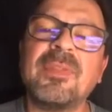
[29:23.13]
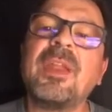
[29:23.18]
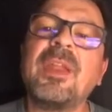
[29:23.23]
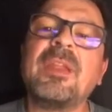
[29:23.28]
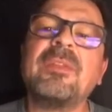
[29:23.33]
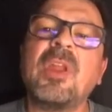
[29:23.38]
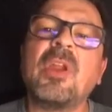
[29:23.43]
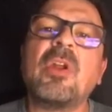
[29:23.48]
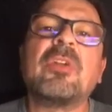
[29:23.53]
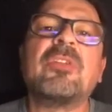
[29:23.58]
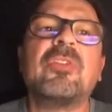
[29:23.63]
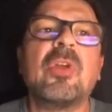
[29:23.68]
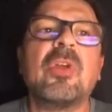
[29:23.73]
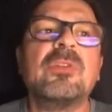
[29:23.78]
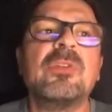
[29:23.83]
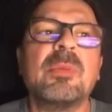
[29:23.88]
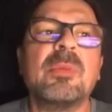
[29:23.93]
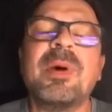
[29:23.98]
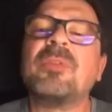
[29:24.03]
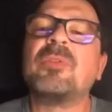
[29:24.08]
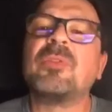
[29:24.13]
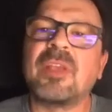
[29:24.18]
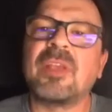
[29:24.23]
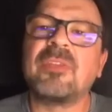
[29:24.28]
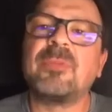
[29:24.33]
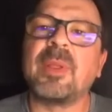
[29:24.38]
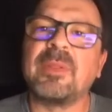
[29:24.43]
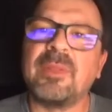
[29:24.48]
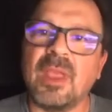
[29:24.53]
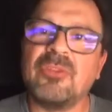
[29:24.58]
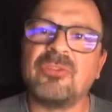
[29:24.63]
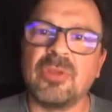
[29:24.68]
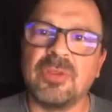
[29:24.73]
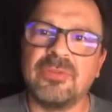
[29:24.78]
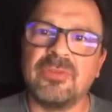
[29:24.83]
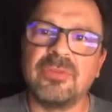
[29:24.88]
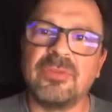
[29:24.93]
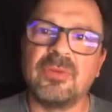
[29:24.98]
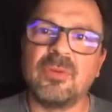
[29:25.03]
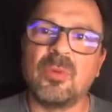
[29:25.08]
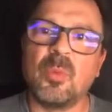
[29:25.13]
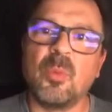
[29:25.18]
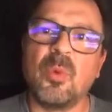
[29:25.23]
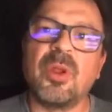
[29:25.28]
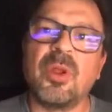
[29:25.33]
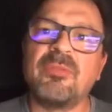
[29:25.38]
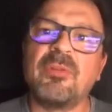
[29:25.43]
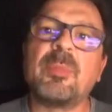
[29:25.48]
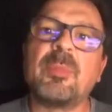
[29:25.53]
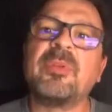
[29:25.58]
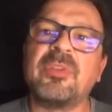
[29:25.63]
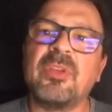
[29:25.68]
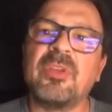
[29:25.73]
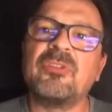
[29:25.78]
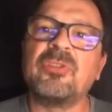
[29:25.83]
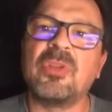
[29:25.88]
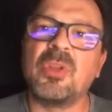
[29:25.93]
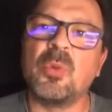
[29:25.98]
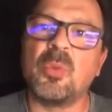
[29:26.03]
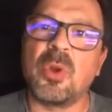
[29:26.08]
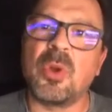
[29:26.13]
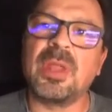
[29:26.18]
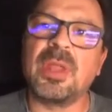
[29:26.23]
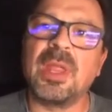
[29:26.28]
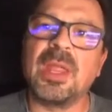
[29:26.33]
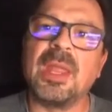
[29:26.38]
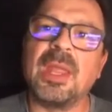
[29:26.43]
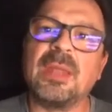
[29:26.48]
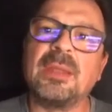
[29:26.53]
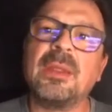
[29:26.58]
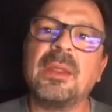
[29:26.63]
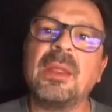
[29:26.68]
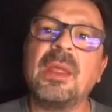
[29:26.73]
There are a certain amount of expectations, whatever position you're working in.